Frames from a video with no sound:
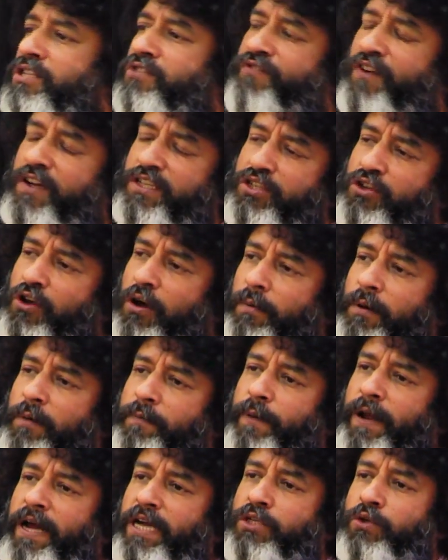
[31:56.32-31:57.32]
first Nobel
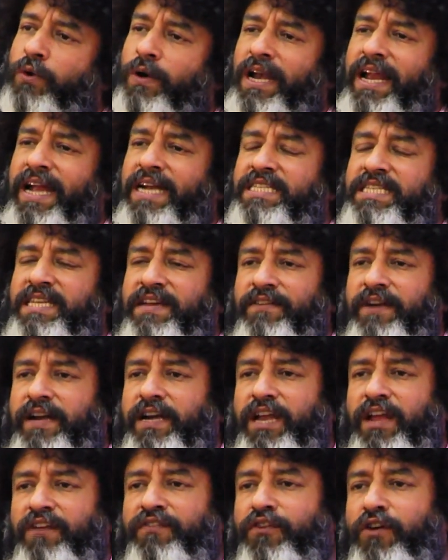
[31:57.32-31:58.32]
Prize only at
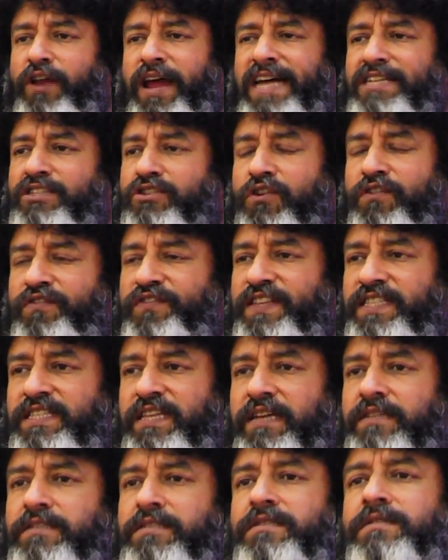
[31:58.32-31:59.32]
70 for
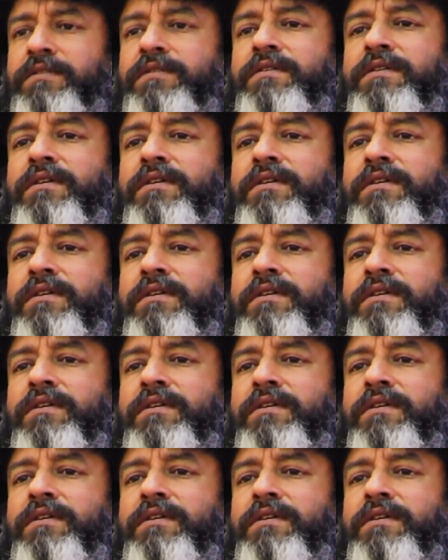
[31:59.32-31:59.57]
astrophysics.